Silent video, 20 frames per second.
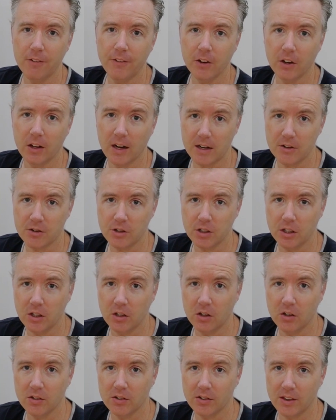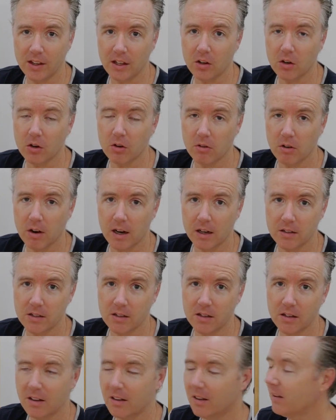if you could actually use the
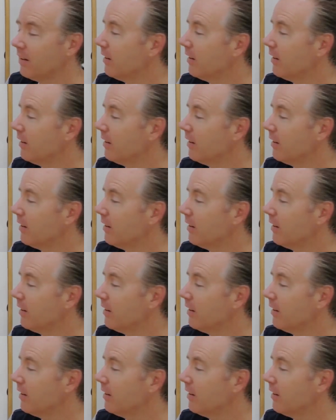correct